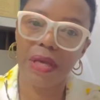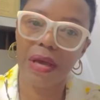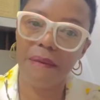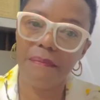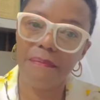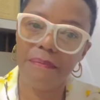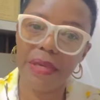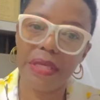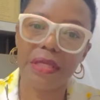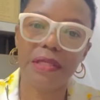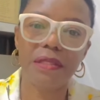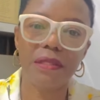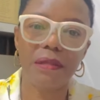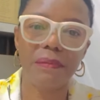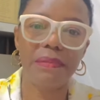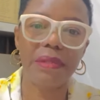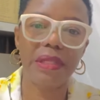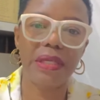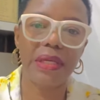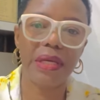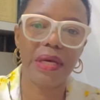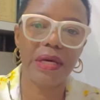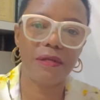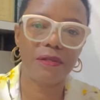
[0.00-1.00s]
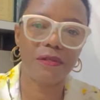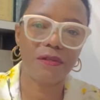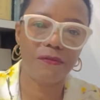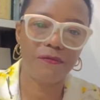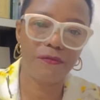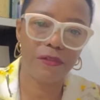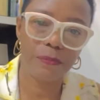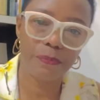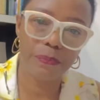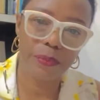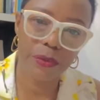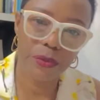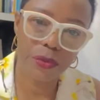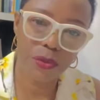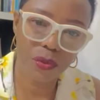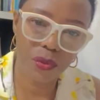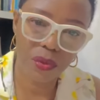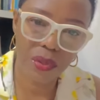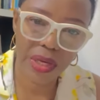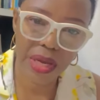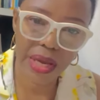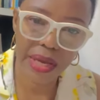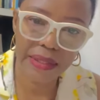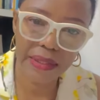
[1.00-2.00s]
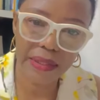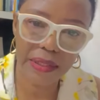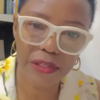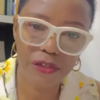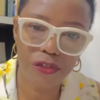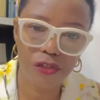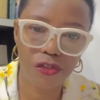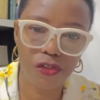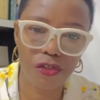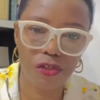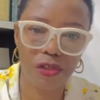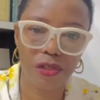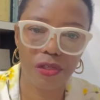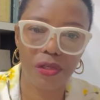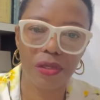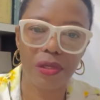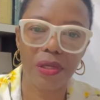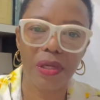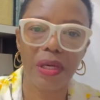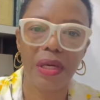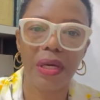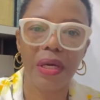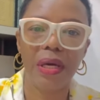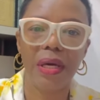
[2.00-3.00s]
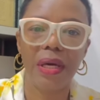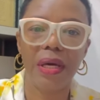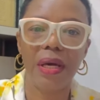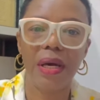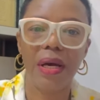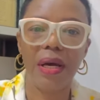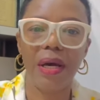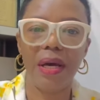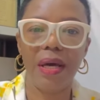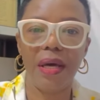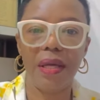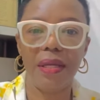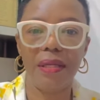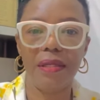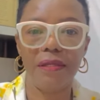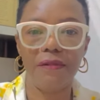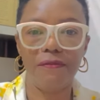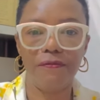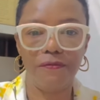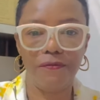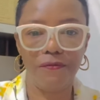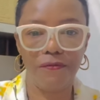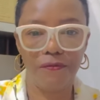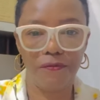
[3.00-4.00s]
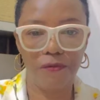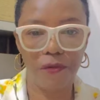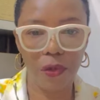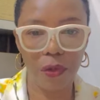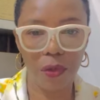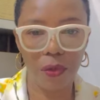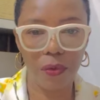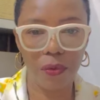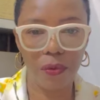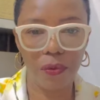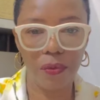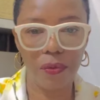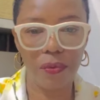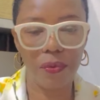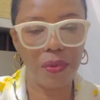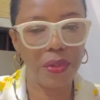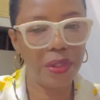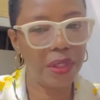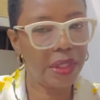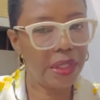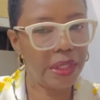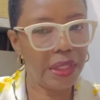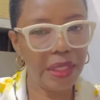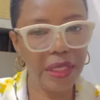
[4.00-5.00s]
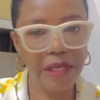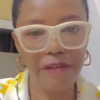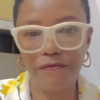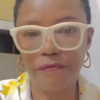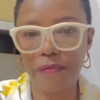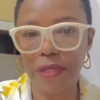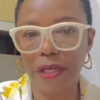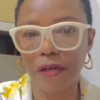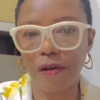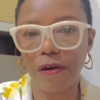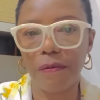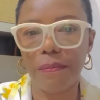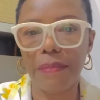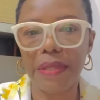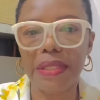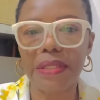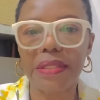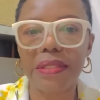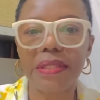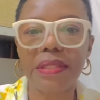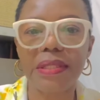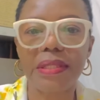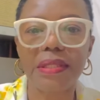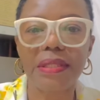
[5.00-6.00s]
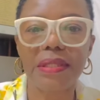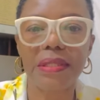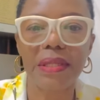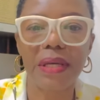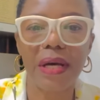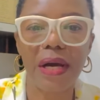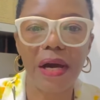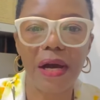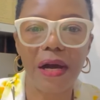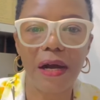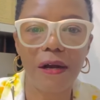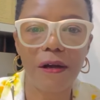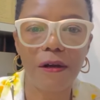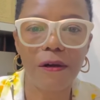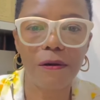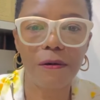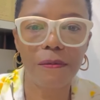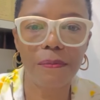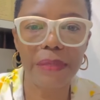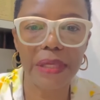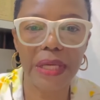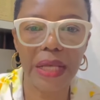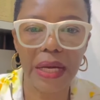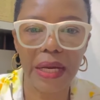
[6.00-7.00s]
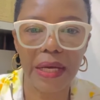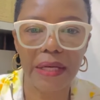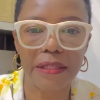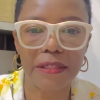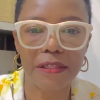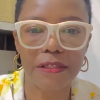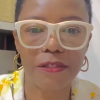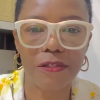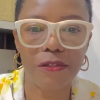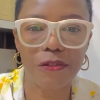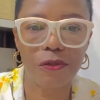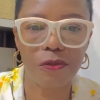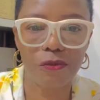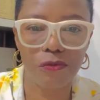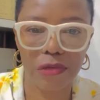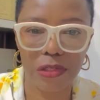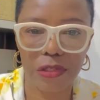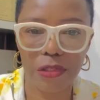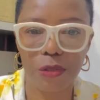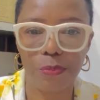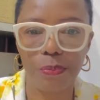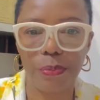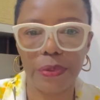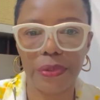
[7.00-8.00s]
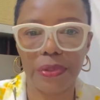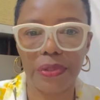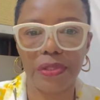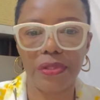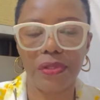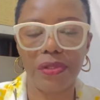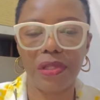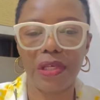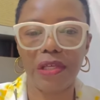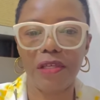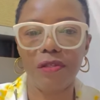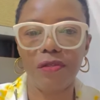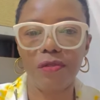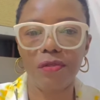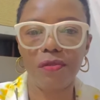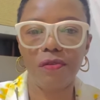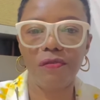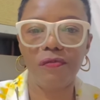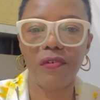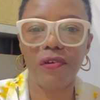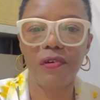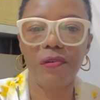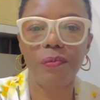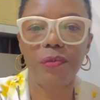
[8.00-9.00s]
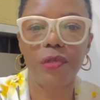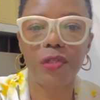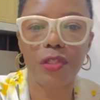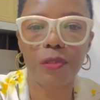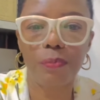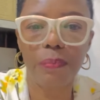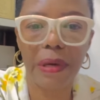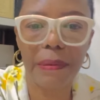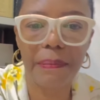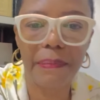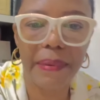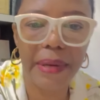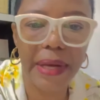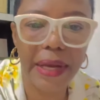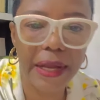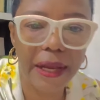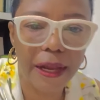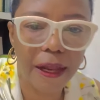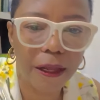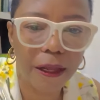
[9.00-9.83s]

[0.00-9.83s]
make something out of the post. So kindly share and follow. Leave me comments. I'll be glad to respond. Thank you so very much. Bye-bye.